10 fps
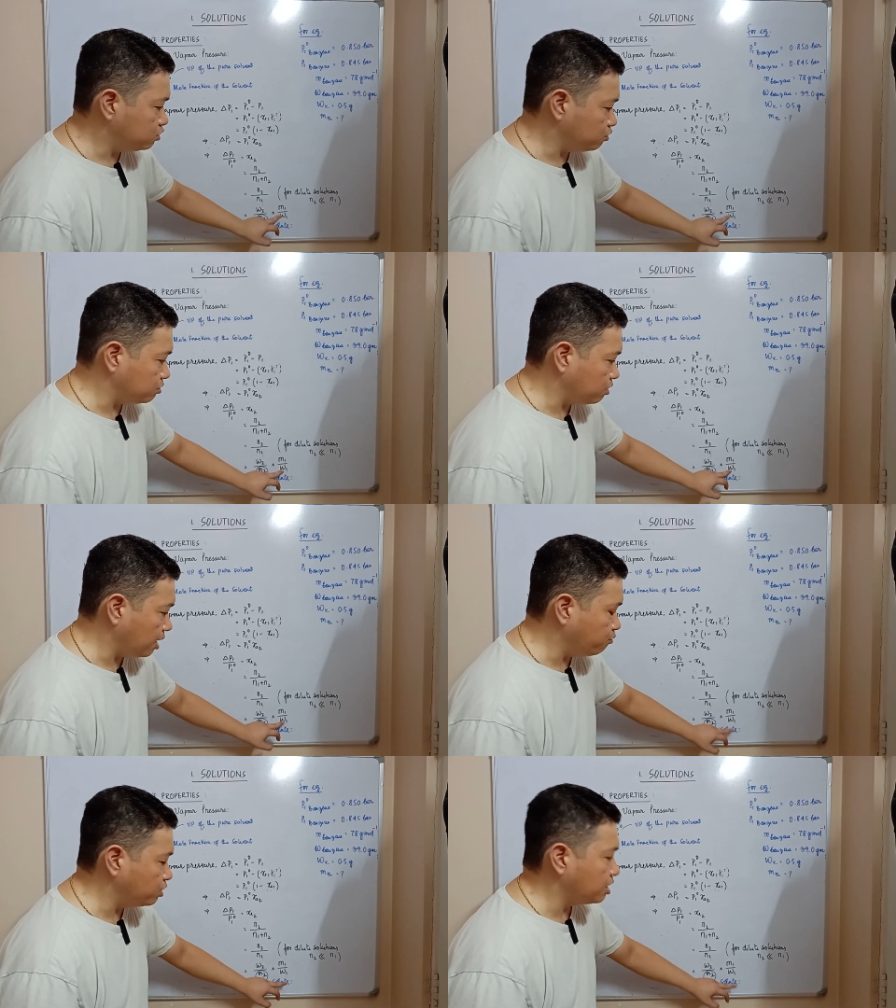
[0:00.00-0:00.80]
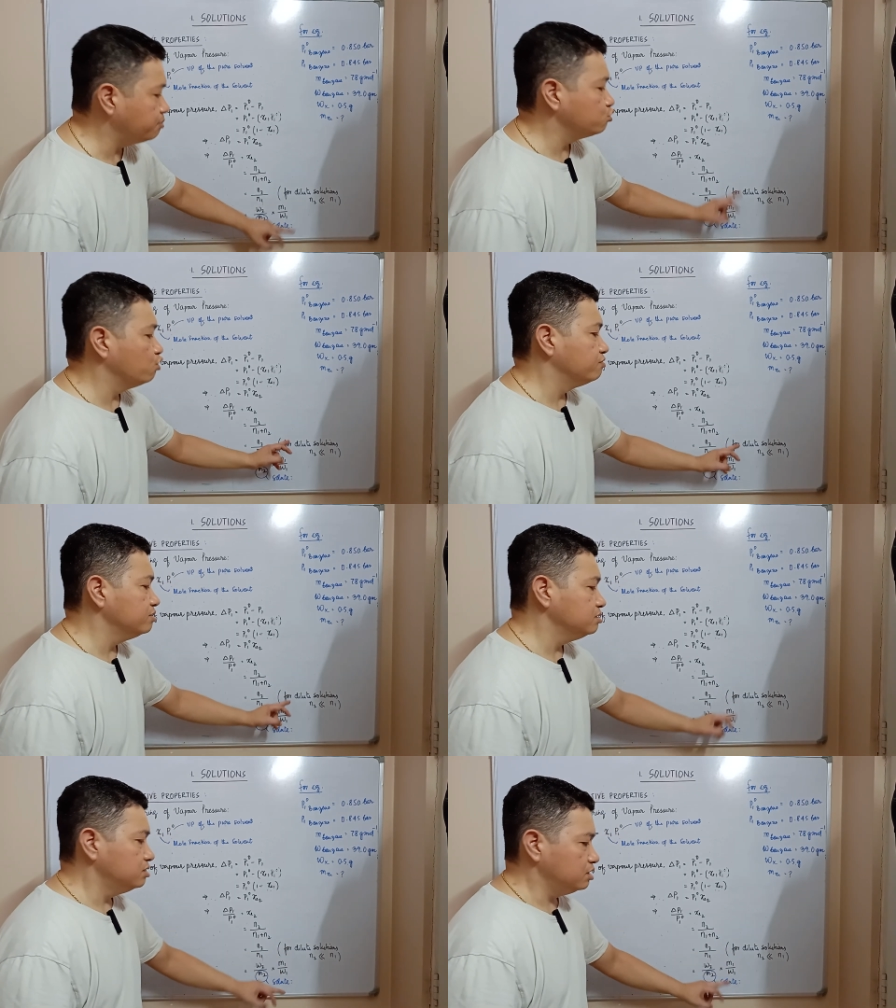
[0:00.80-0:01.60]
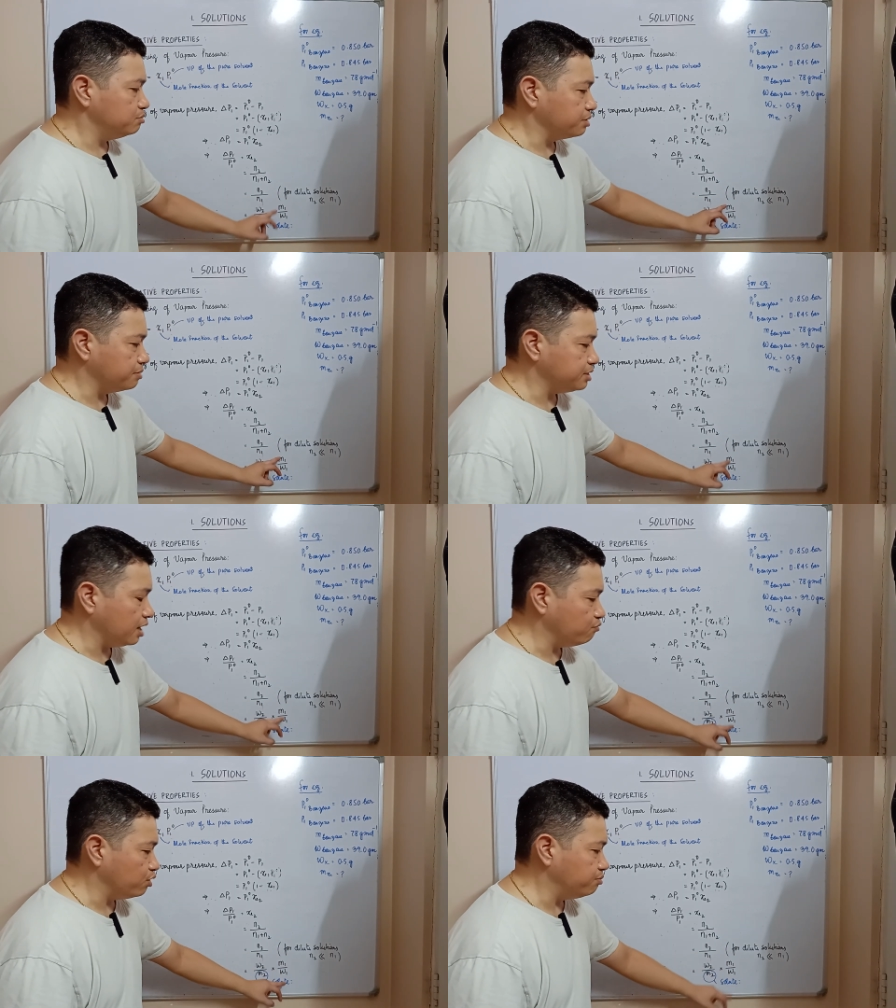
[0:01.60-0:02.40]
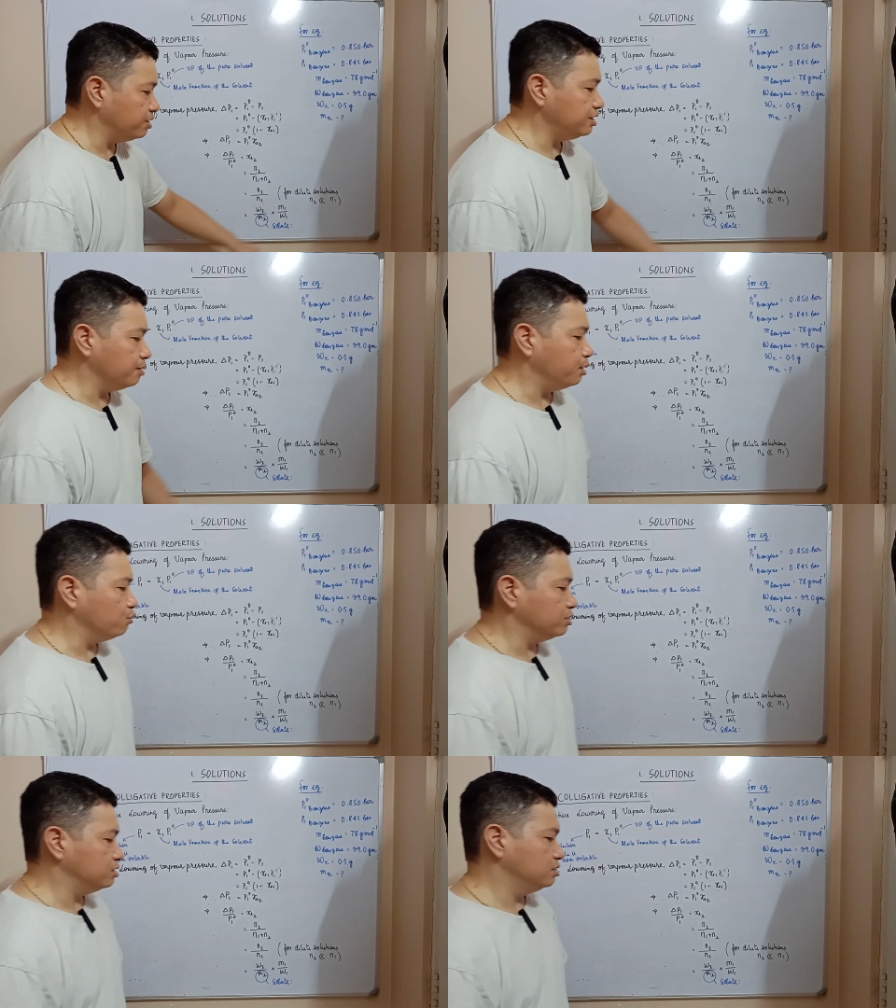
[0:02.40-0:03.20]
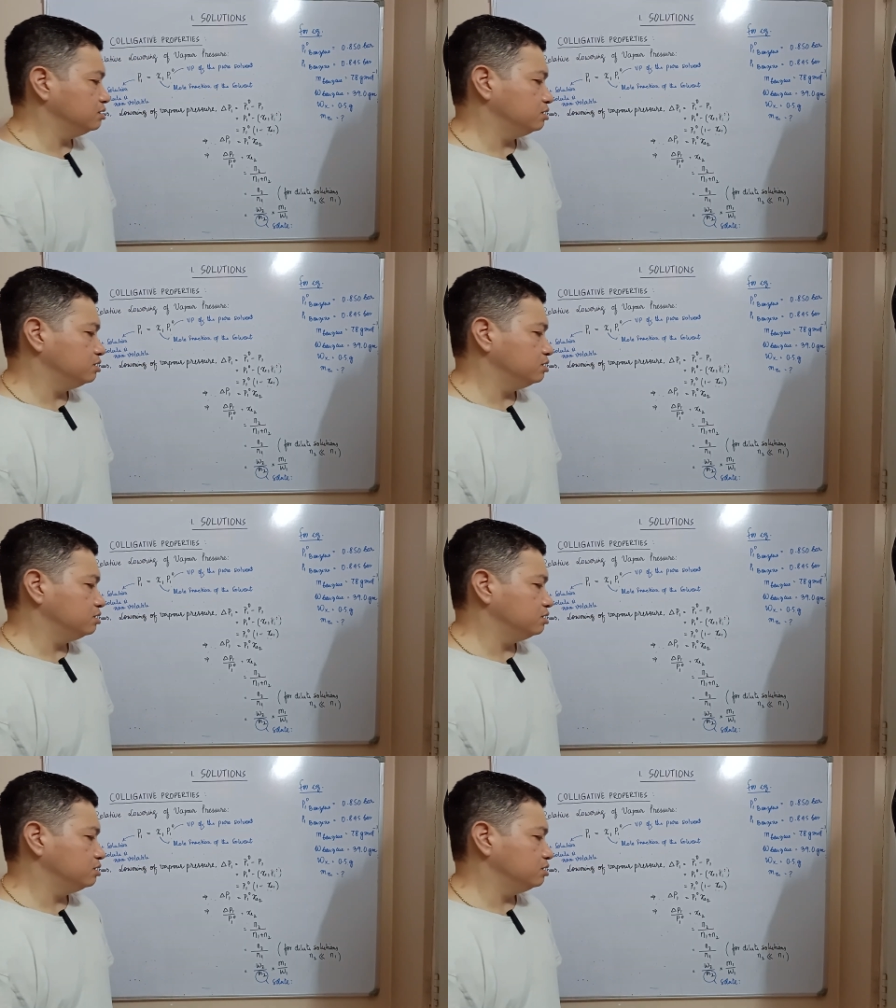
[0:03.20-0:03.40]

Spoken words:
So M1 comes over, it becomes M1 by W1.